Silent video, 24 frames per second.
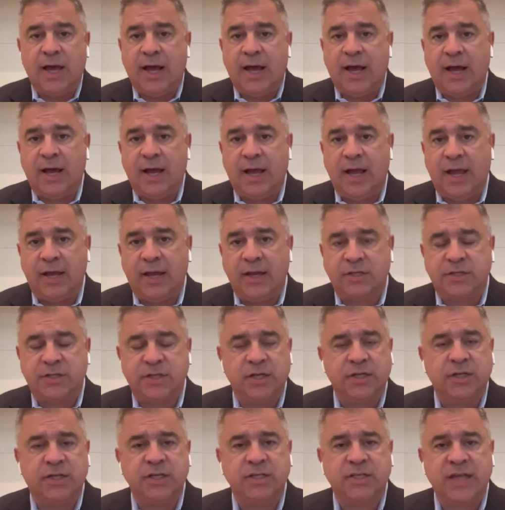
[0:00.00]
And it's a
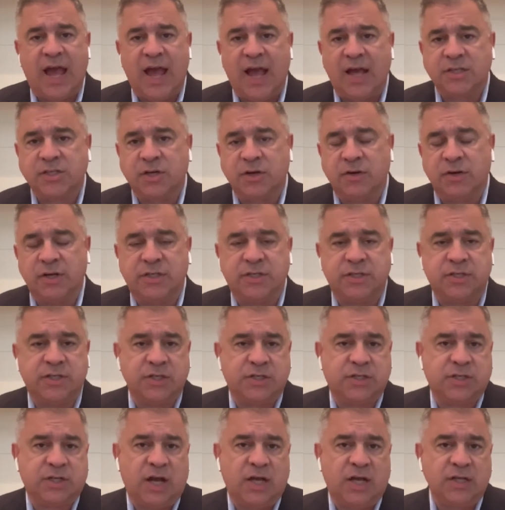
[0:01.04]
disaster. It's
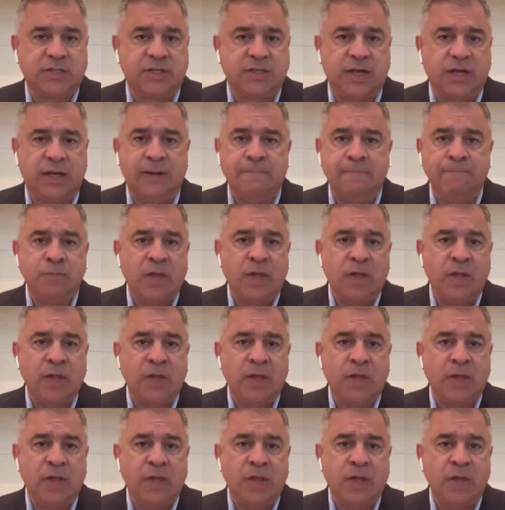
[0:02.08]
disgusting